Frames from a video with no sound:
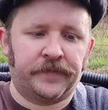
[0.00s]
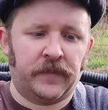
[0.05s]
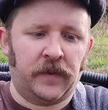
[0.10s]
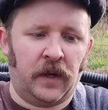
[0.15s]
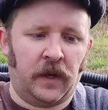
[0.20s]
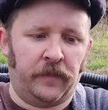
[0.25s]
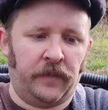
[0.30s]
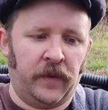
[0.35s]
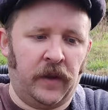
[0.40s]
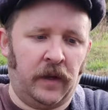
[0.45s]

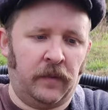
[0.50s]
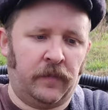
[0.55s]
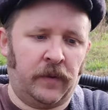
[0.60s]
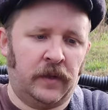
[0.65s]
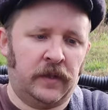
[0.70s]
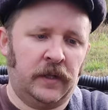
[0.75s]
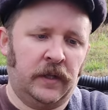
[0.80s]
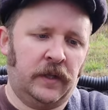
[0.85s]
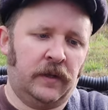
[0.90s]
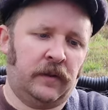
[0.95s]
And
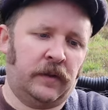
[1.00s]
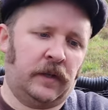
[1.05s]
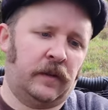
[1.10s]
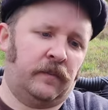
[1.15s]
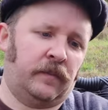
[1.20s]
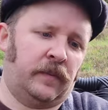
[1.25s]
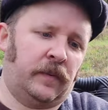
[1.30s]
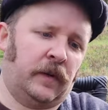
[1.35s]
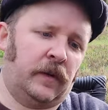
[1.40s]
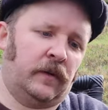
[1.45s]
particularly
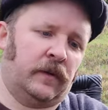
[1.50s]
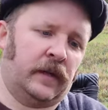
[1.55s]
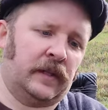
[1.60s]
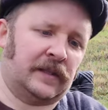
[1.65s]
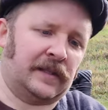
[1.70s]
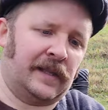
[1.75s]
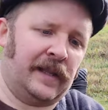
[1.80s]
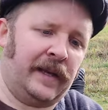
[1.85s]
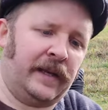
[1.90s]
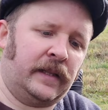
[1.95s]
a beer
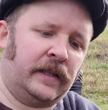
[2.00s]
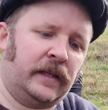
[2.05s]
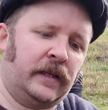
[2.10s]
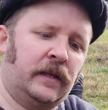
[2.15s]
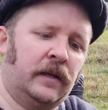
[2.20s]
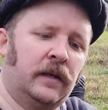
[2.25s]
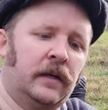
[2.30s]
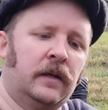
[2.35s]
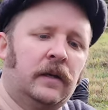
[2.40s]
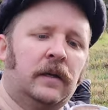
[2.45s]
that's
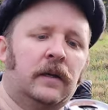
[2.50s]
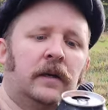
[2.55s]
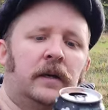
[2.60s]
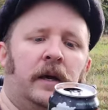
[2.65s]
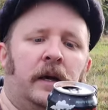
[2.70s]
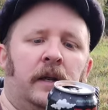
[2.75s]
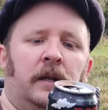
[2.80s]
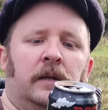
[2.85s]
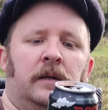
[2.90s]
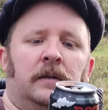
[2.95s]
likely
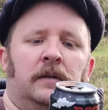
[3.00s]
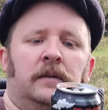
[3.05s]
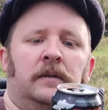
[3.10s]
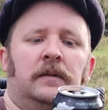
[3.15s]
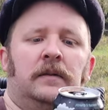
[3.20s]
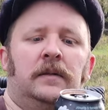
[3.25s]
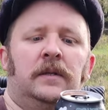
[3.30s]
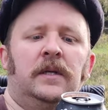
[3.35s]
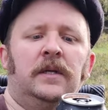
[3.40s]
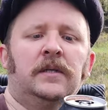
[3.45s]
got a
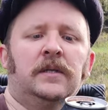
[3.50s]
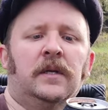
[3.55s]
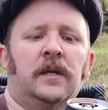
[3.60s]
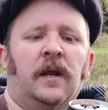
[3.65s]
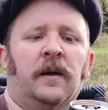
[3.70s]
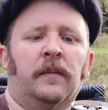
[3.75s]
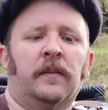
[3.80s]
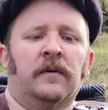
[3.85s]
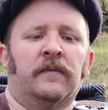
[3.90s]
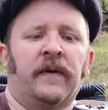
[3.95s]
decent
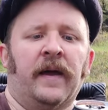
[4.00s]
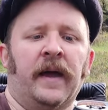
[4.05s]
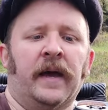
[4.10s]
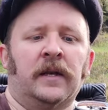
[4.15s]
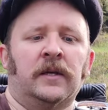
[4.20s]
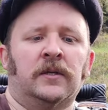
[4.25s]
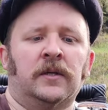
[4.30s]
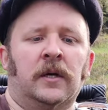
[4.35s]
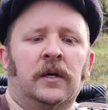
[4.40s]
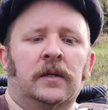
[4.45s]
number of
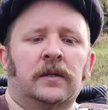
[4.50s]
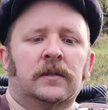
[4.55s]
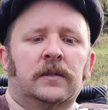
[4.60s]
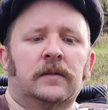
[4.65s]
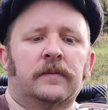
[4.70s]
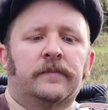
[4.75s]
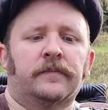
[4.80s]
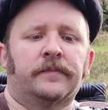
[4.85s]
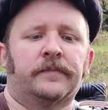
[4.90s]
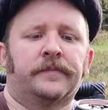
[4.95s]

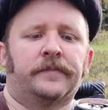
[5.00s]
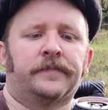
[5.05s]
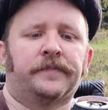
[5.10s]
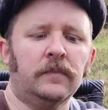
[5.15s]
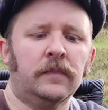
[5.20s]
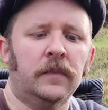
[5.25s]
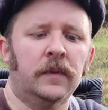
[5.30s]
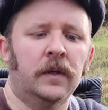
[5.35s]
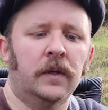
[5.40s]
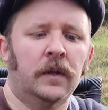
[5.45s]
adjuncts,
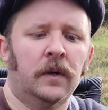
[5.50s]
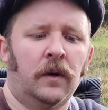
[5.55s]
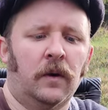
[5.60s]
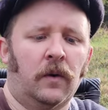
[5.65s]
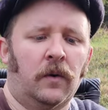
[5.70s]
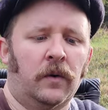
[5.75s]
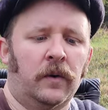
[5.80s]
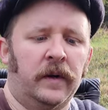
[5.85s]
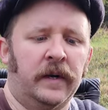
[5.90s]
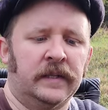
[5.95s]

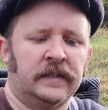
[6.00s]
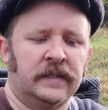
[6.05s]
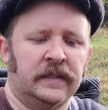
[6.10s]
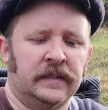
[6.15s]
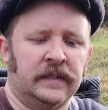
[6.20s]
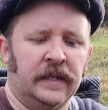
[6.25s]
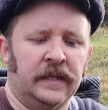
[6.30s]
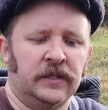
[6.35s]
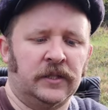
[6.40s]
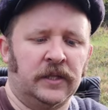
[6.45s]
or its
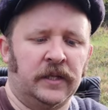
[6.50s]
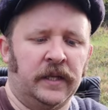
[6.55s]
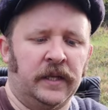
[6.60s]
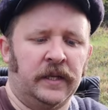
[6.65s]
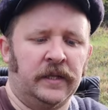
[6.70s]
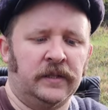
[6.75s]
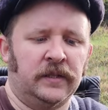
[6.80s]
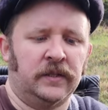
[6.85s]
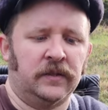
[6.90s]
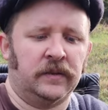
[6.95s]
intention
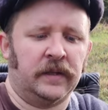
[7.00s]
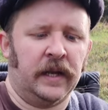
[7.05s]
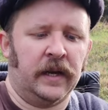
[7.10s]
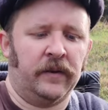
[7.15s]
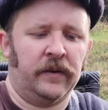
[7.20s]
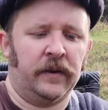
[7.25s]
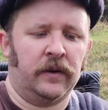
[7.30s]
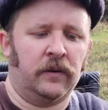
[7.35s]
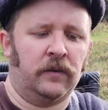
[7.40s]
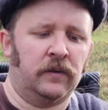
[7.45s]
is to
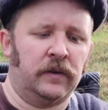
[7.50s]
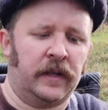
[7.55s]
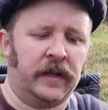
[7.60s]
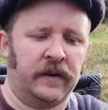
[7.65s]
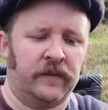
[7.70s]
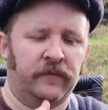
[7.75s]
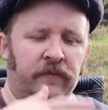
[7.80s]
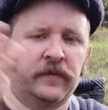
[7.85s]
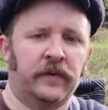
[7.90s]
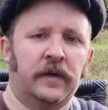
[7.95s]
carry a whole lot
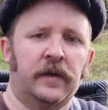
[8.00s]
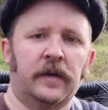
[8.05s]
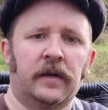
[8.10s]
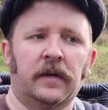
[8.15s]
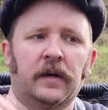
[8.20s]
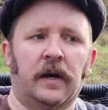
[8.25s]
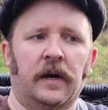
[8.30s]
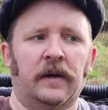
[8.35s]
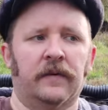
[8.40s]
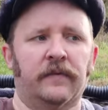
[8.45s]
of
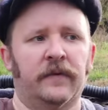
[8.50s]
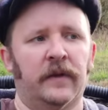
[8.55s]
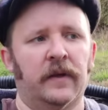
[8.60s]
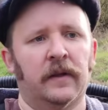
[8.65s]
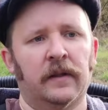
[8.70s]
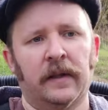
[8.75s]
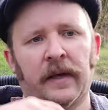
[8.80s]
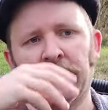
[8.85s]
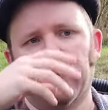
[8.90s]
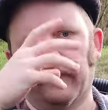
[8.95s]
coffee,
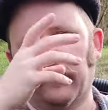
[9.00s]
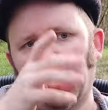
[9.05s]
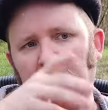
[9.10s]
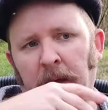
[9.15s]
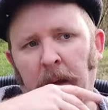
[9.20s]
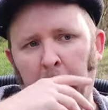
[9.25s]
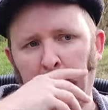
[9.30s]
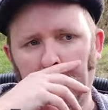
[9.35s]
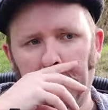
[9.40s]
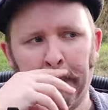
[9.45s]
a lot of
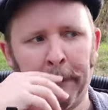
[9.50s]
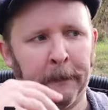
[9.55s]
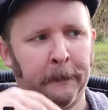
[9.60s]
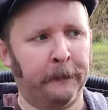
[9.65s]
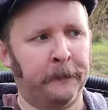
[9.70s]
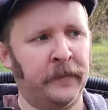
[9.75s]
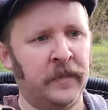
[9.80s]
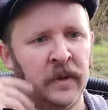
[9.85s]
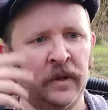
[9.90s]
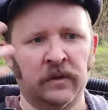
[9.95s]

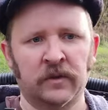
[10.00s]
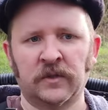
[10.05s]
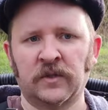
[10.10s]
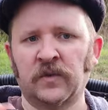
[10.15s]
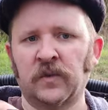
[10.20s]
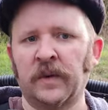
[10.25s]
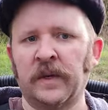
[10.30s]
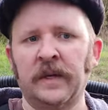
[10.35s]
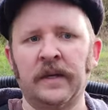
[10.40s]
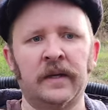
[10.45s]

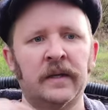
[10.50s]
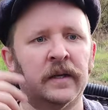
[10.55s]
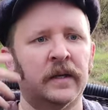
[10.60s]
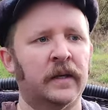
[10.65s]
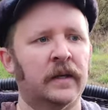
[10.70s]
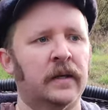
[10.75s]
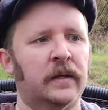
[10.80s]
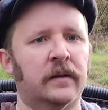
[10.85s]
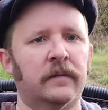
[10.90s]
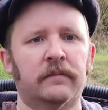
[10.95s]
sweet,
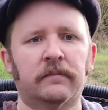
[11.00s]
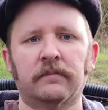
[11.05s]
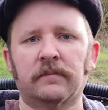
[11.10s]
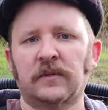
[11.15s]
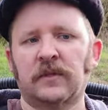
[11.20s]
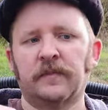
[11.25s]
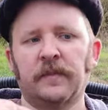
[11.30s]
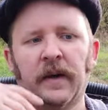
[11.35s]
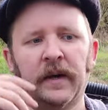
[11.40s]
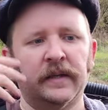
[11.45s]

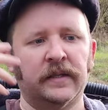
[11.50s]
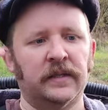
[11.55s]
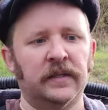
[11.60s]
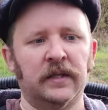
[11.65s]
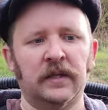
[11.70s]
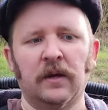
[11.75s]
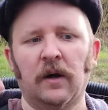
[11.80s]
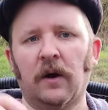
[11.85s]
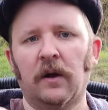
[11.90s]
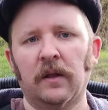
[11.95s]

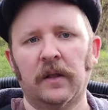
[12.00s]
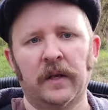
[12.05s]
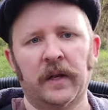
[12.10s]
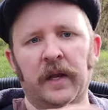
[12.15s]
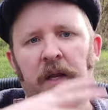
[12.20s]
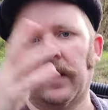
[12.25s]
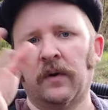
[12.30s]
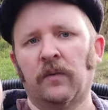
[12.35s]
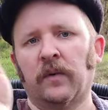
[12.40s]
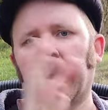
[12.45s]
spicy,
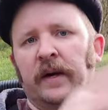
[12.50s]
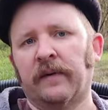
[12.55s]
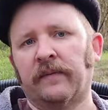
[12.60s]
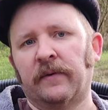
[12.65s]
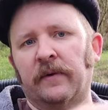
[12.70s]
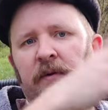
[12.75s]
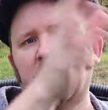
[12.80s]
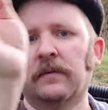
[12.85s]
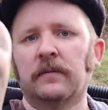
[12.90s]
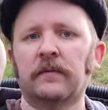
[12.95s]
holiday,
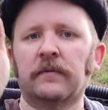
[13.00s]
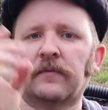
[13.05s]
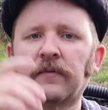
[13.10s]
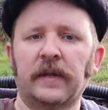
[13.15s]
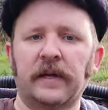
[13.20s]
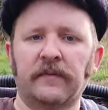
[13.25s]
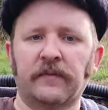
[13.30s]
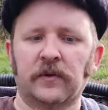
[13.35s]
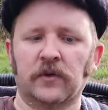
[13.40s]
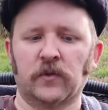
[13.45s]
whatever
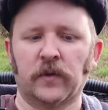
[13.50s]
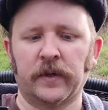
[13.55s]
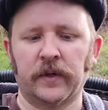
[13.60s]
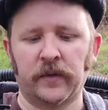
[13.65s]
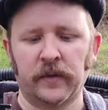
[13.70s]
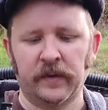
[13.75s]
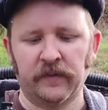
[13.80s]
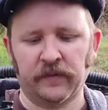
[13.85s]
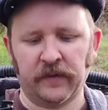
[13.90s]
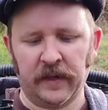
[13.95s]
flavors,
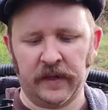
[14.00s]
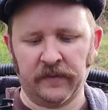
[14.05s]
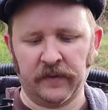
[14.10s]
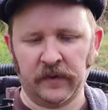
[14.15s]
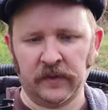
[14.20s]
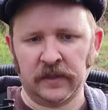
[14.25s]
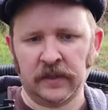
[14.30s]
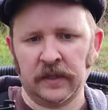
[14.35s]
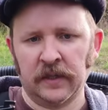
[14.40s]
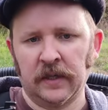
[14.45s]
wintry
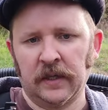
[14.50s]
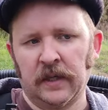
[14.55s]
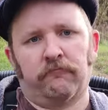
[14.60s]
flavors.